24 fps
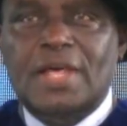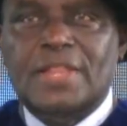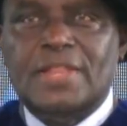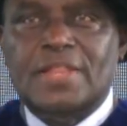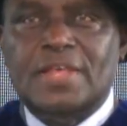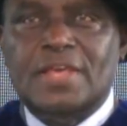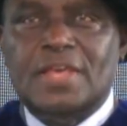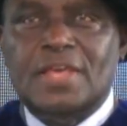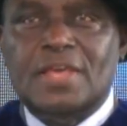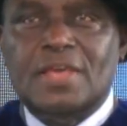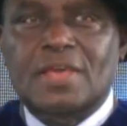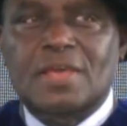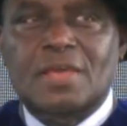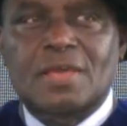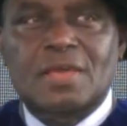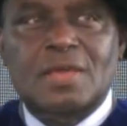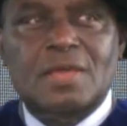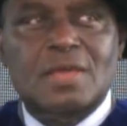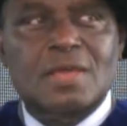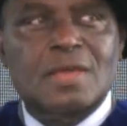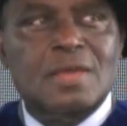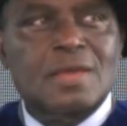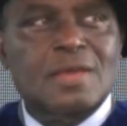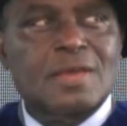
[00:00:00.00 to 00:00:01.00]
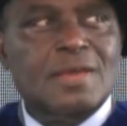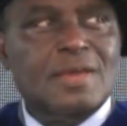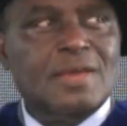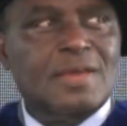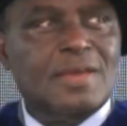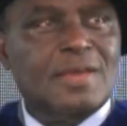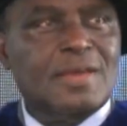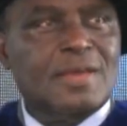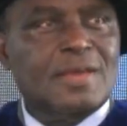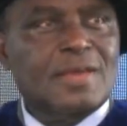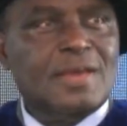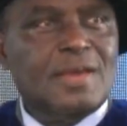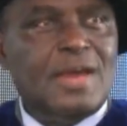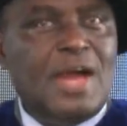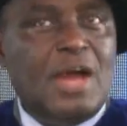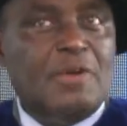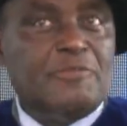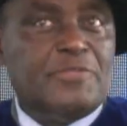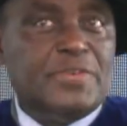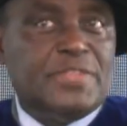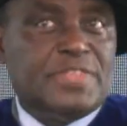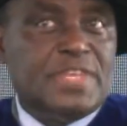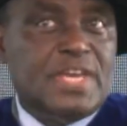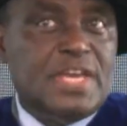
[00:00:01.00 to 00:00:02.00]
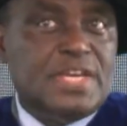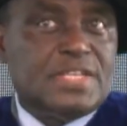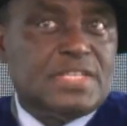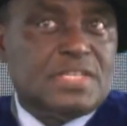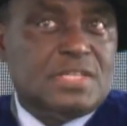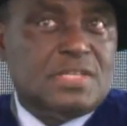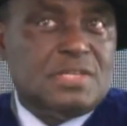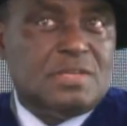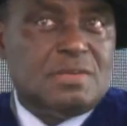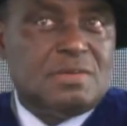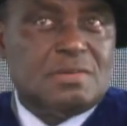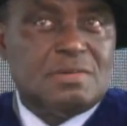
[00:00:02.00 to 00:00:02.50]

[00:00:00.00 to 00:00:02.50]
the amphitheater